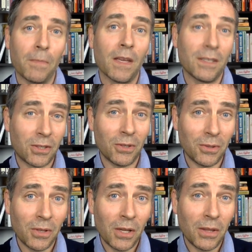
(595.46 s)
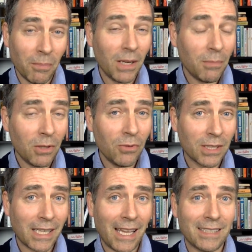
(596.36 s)
So the minimal
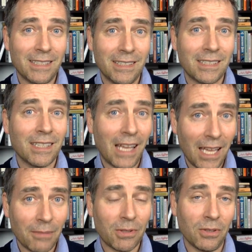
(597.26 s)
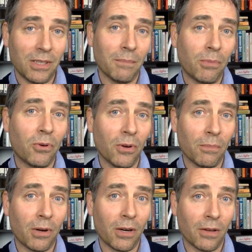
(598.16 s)
risk asset is an absolutely
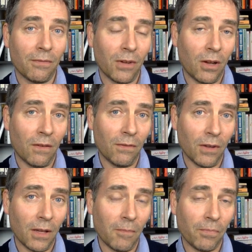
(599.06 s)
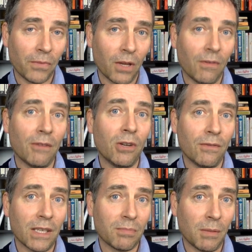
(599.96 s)
important part of every
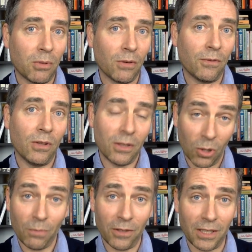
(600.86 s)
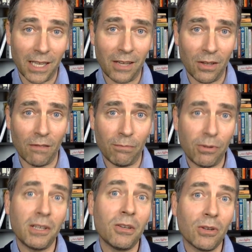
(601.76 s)
investment portfolio, and hopefully now you have a
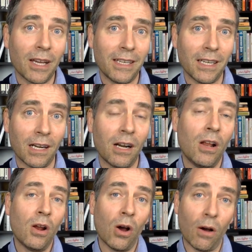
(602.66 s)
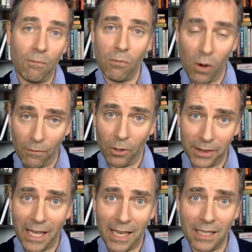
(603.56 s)
pretty good idea of what
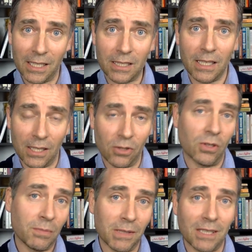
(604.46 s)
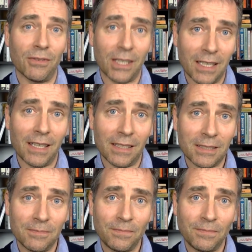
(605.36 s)
that is in your specific case.